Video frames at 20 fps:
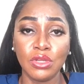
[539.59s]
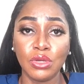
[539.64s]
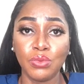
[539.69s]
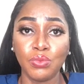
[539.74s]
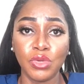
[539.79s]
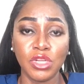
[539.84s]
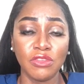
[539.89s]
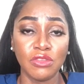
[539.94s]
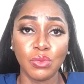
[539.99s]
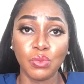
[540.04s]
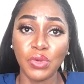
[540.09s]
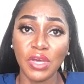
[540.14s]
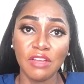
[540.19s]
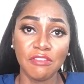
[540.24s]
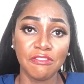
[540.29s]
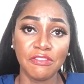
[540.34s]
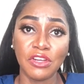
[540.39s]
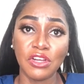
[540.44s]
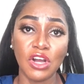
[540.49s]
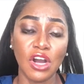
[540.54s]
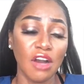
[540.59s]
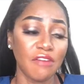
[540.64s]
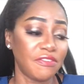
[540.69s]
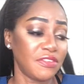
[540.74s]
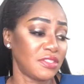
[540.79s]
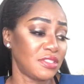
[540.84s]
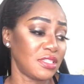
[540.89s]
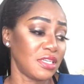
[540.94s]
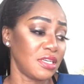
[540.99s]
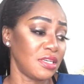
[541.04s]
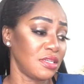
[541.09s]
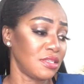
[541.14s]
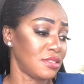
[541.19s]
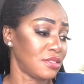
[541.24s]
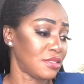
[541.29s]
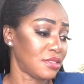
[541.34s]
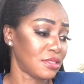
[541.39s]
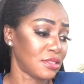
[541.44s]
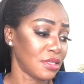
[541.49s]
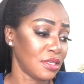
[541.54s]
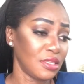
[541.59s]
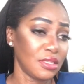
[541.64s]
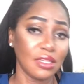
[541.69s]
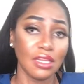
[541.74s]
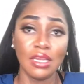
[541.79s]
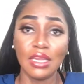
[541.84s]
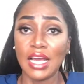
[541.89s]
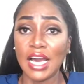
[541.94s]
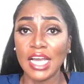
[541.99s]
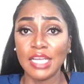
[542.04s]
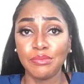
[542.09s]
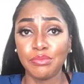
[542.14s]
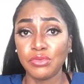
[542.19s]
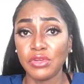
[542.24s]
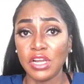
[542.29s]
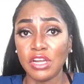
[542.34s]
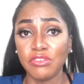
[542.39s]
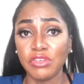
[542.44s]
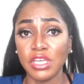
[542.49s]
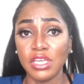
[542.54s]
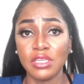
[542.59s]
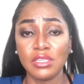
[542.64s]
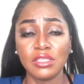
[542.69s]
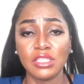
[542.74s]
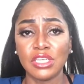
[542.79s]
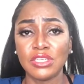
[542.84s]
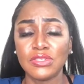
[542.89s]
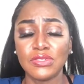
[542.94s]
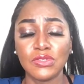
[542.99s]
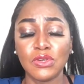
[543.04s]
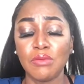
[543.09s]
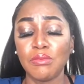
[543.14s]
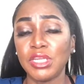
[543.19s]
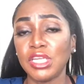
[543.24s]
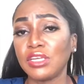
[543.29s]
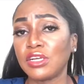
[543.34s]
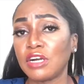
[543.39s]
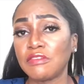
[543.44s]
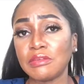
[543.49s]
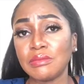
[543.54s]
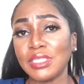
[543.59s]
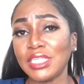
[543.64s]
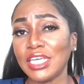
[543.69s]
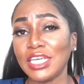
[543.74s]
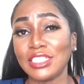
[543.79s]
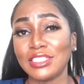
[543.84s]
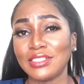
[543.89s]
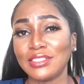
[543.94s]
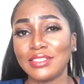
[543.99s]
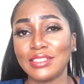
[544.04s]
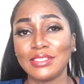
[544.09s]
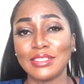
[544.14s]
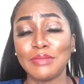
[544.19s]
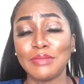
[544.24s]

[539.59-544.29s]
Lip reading: one of the welfare offices, the library, there are so many government agencies. I'm